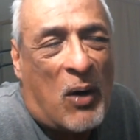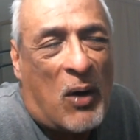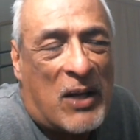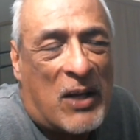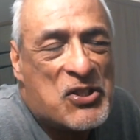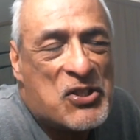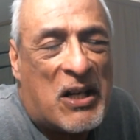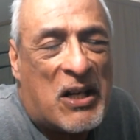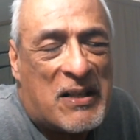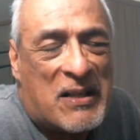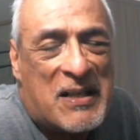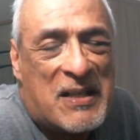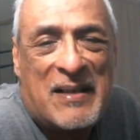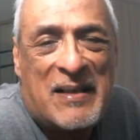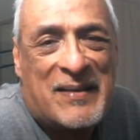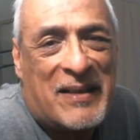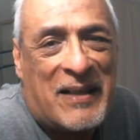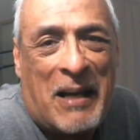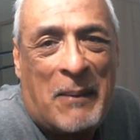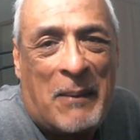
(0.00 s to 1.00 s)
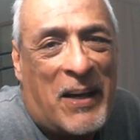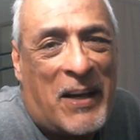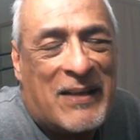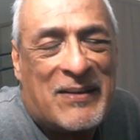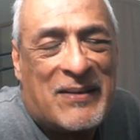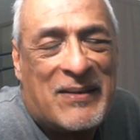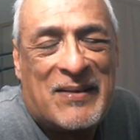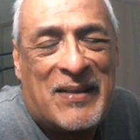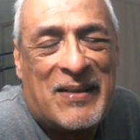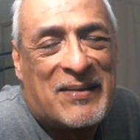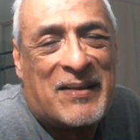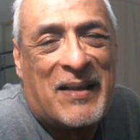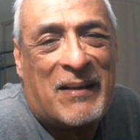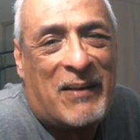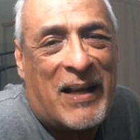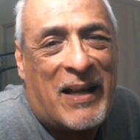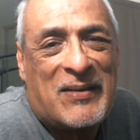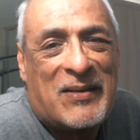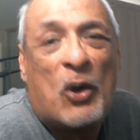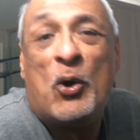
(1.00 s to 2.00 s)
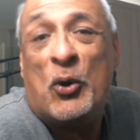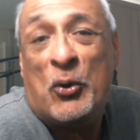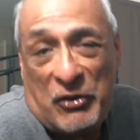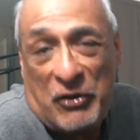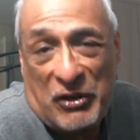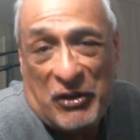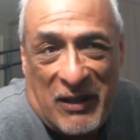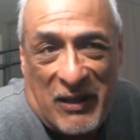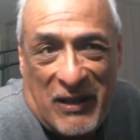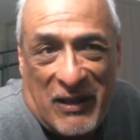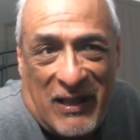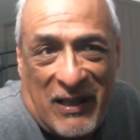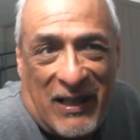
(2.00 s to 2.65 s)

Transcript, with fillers: to watch it on TCM. It's just a, it's a hoot,